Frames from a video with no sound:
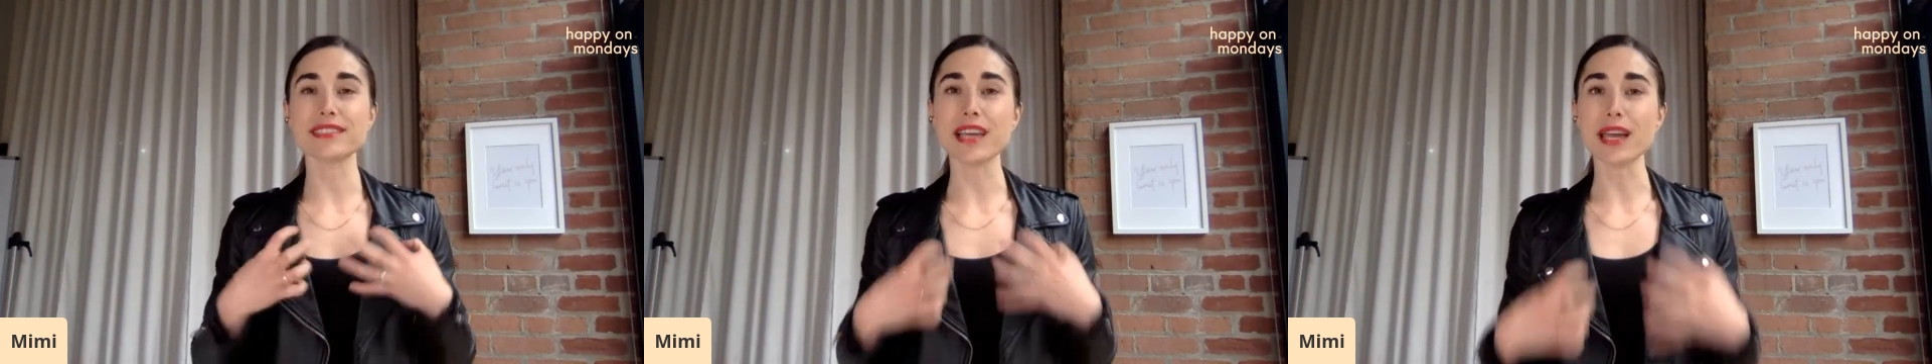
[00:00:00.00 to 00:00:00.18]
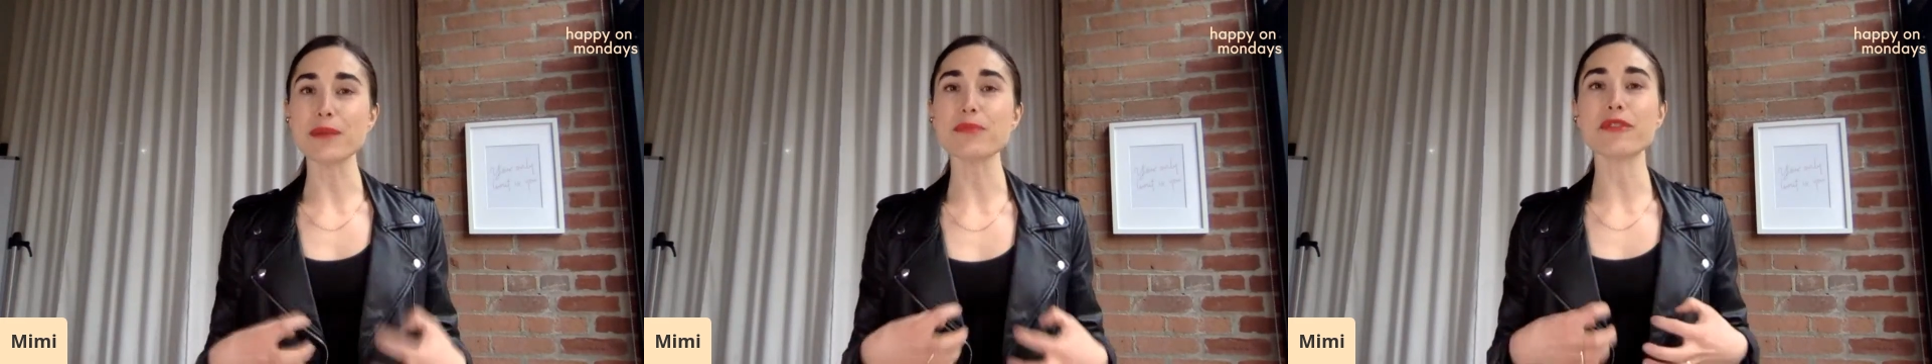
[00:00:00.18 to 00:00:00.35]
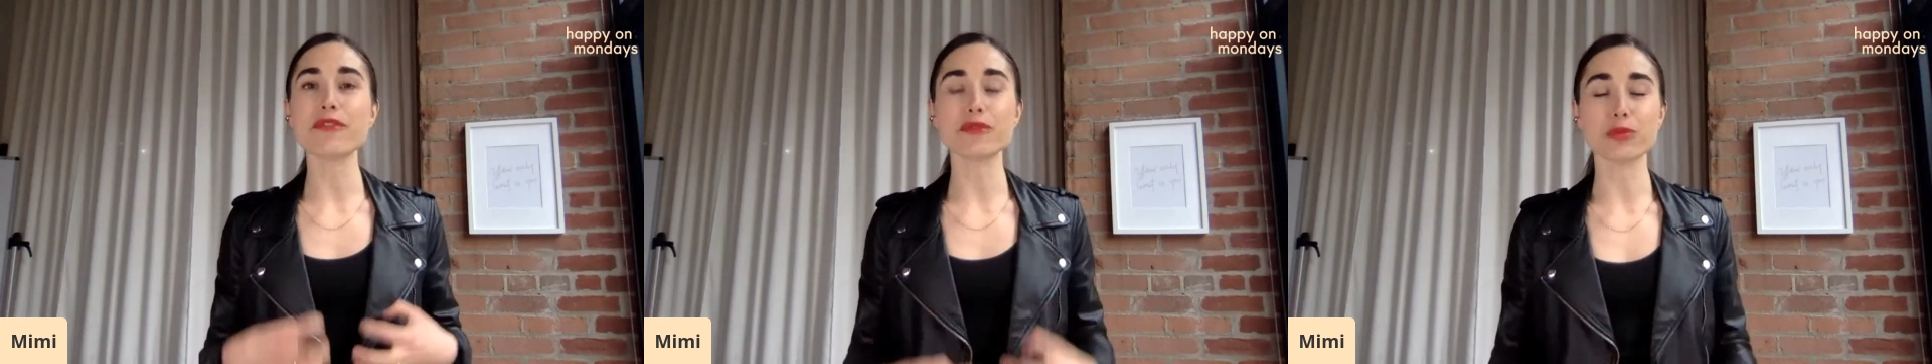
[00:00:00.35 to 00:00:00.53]

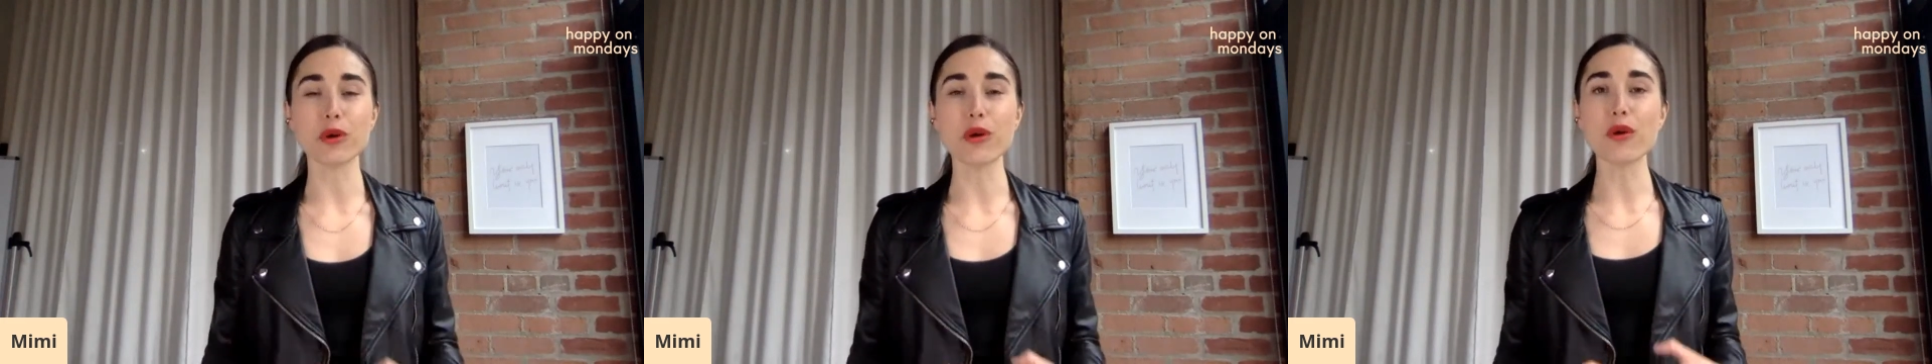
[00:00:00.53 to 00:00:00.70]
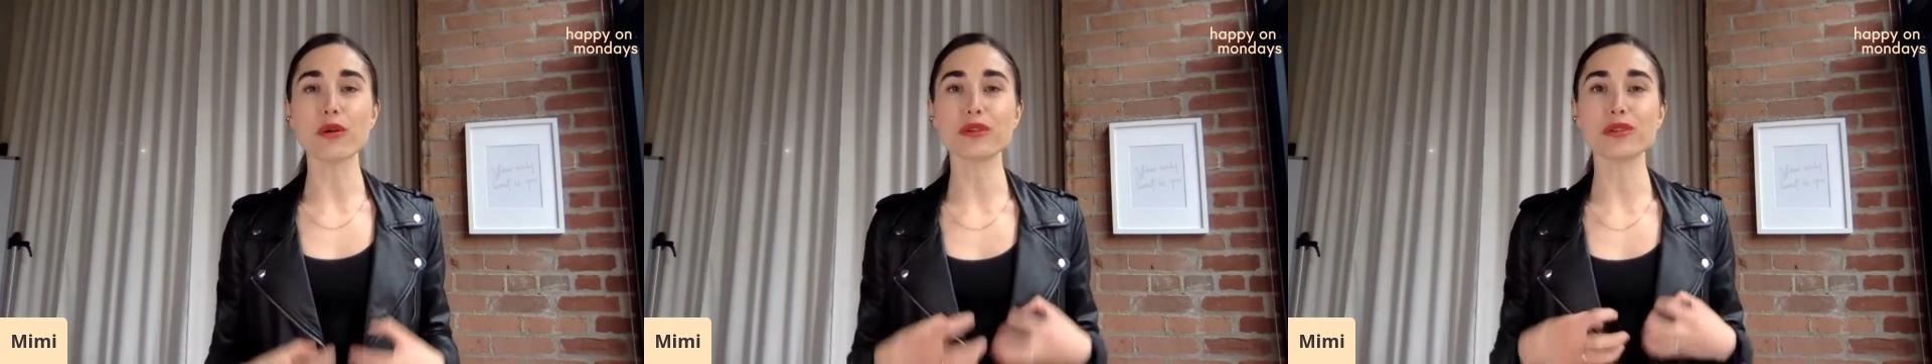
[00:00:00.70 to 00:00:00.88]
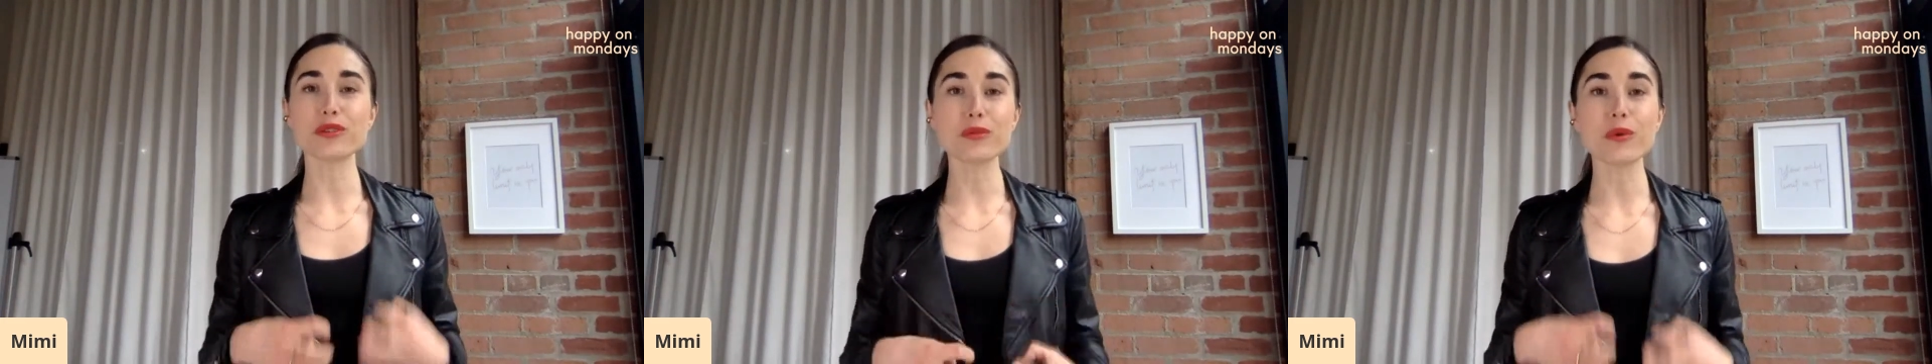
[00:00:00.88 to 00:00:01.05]
type of
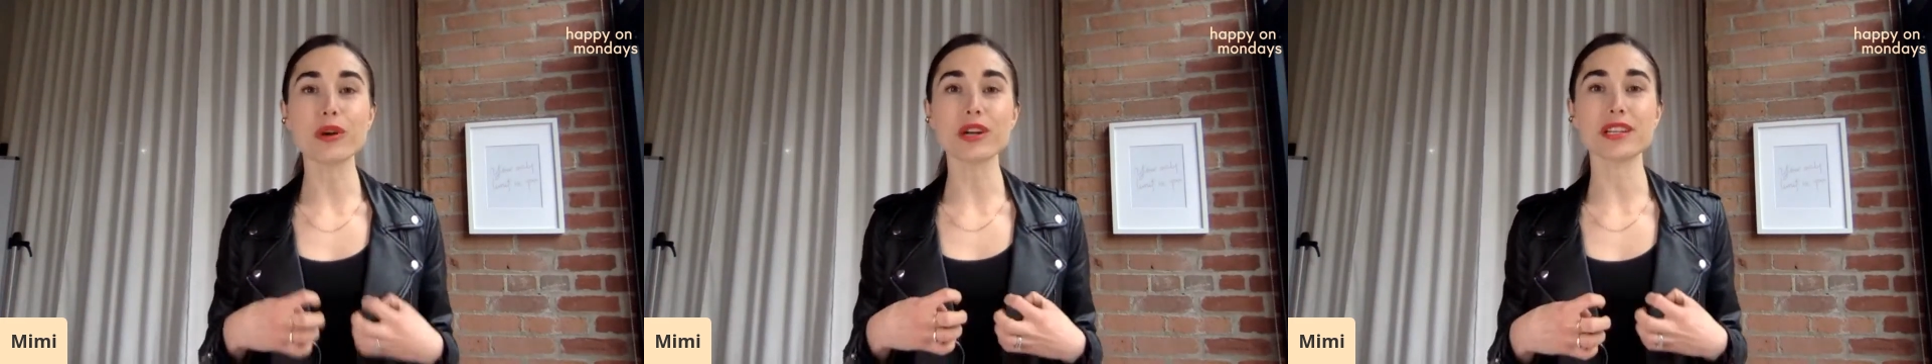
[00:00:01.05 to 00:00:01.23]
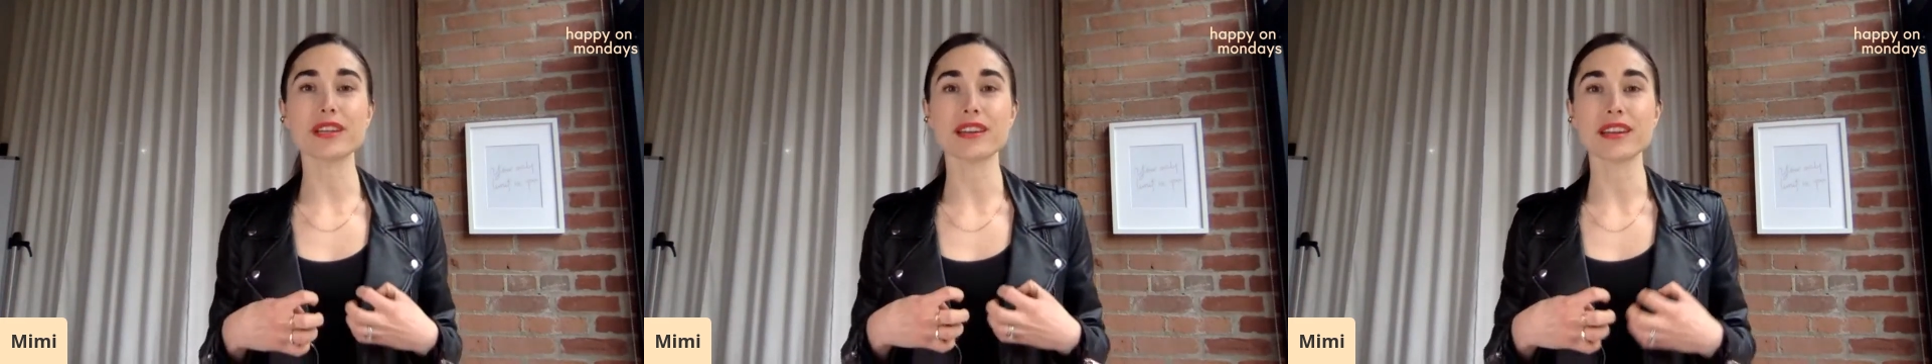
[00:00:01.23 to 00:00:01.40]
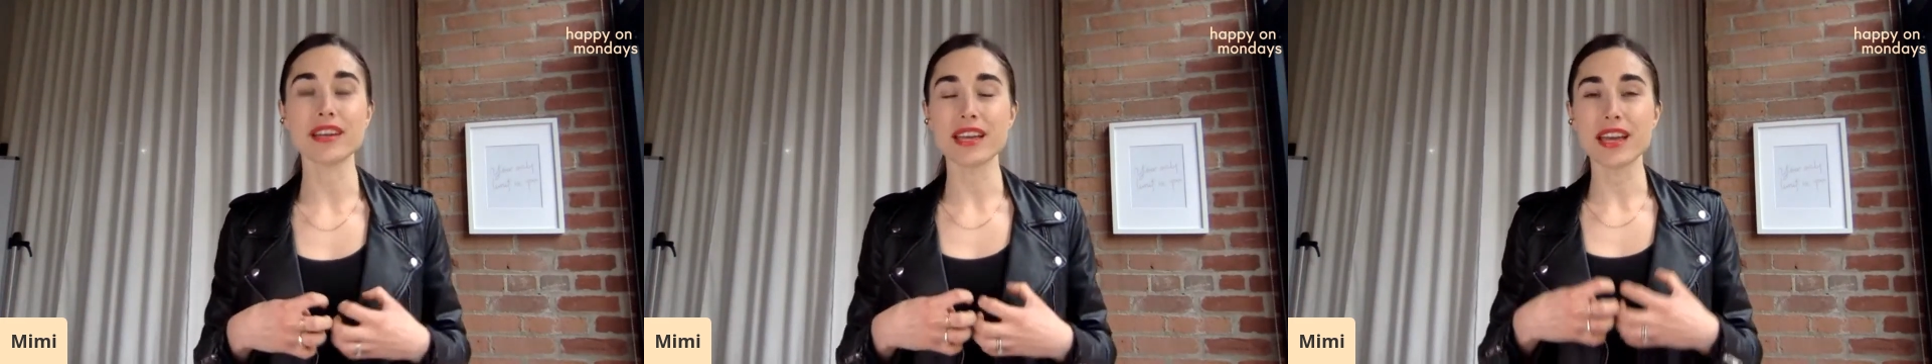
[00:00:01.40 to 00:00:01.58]
role you want
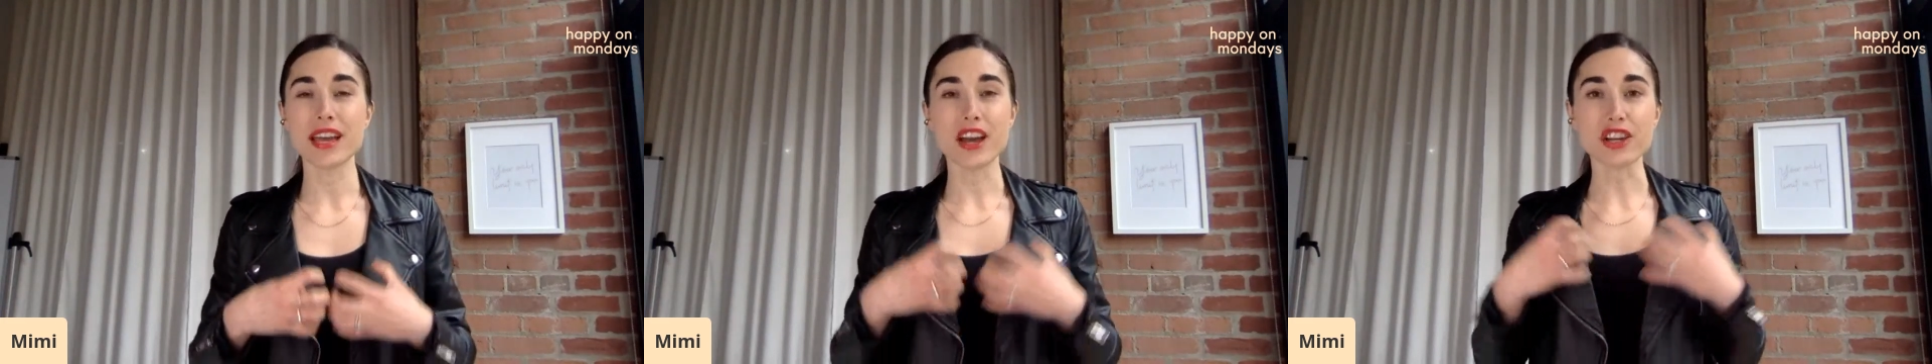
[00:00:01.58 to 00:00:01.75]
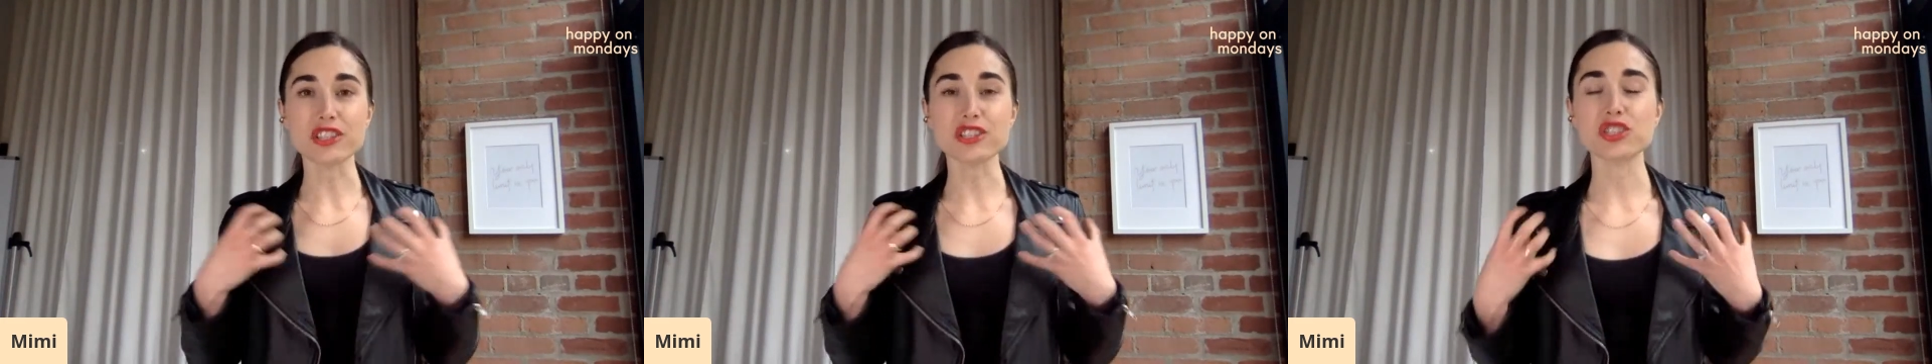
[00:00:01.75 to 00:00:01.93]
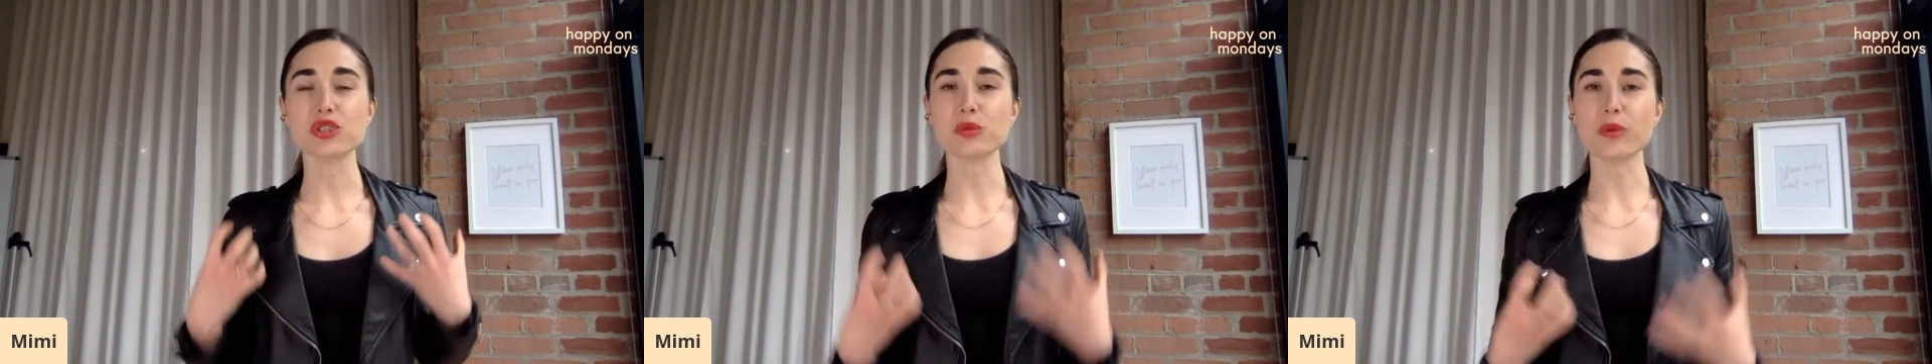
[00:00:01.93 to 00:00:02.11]
to
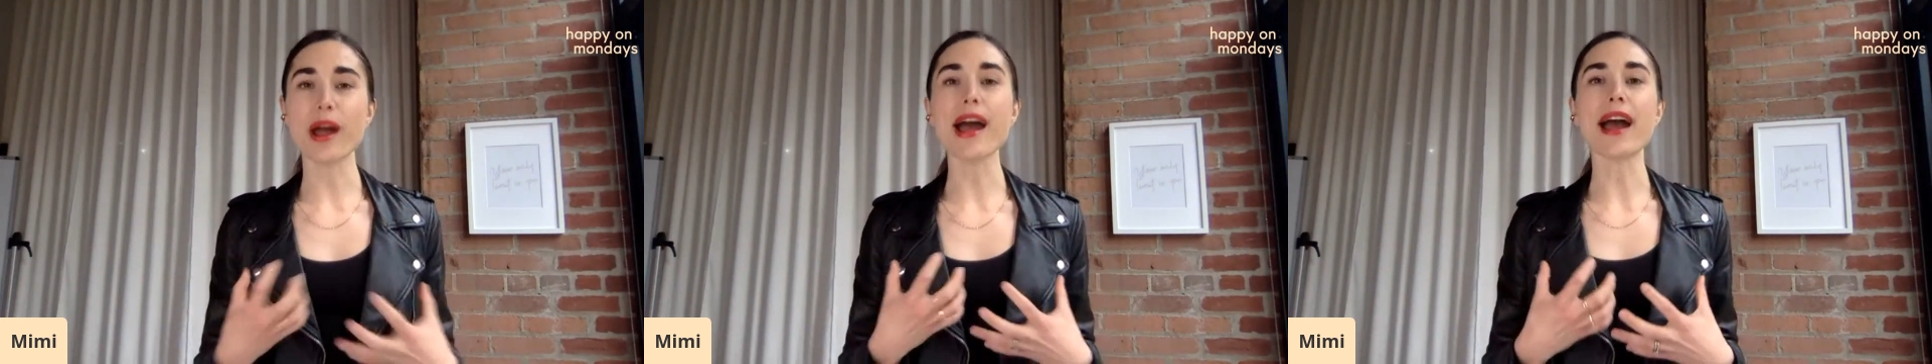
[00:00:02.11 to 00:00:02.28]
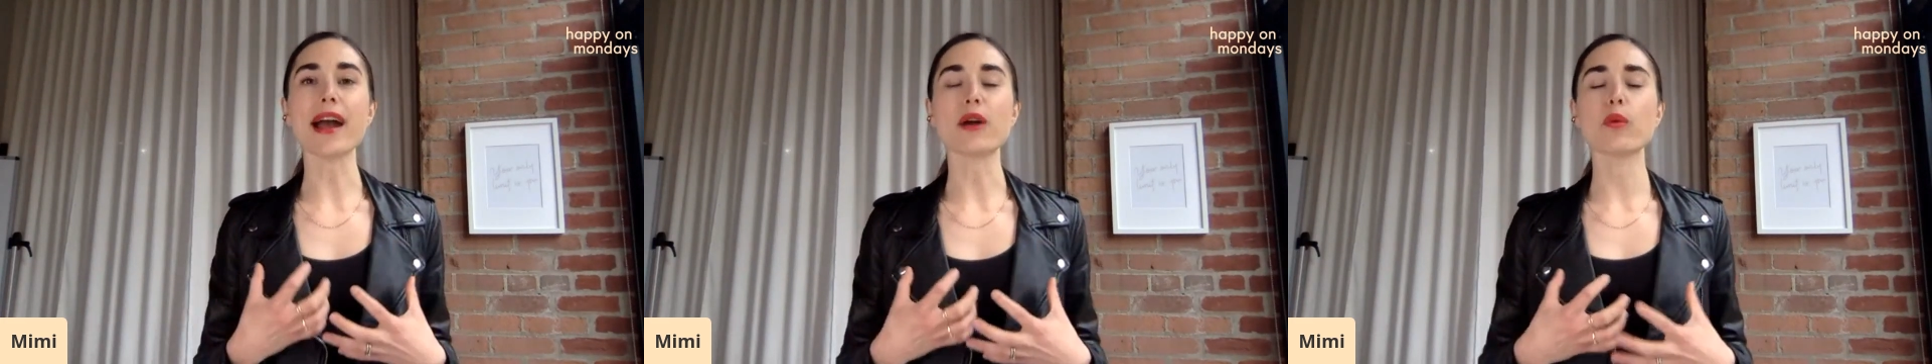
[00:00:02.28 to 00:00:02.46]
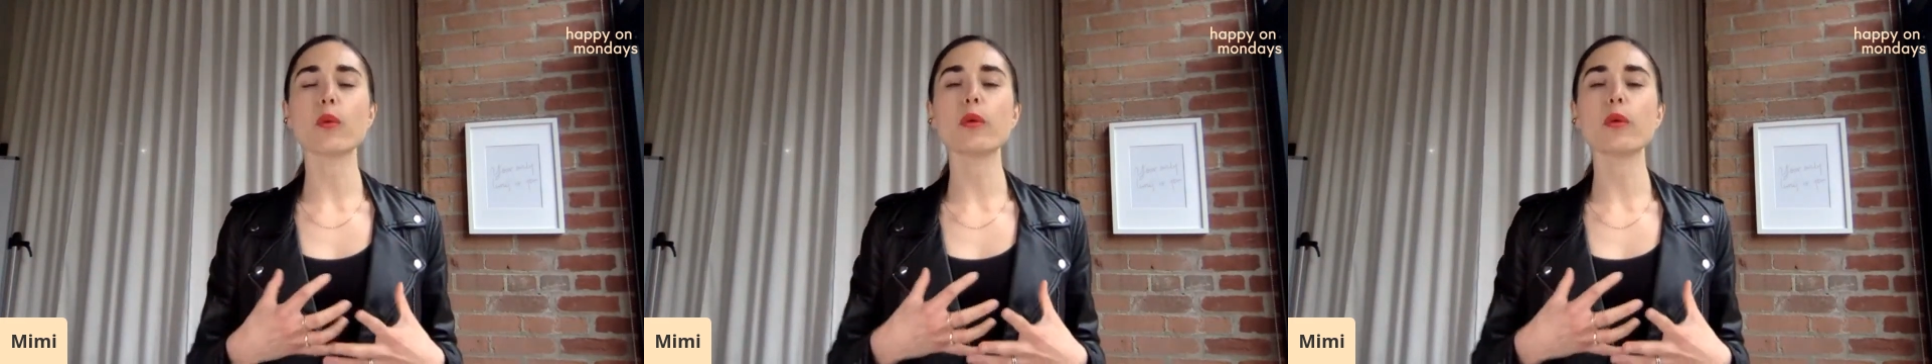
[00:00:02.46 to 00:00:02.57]
attract.